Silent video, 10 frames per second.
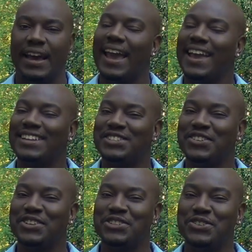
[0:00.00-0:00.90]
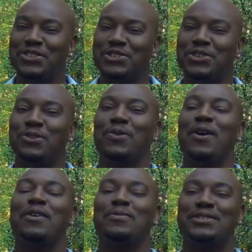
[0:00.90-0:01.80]
Hey, Judah, Judah, Judah,
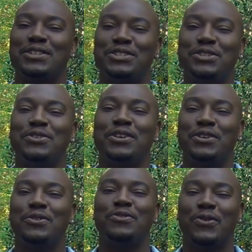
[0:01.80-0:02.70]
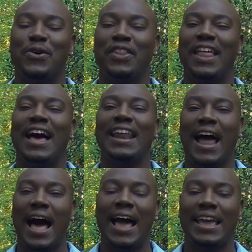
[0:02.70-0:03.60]
welcome to Judah News Online.
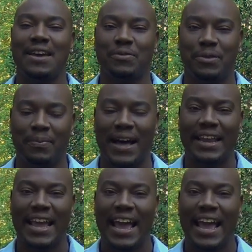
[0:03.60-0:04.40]
I am Lamont.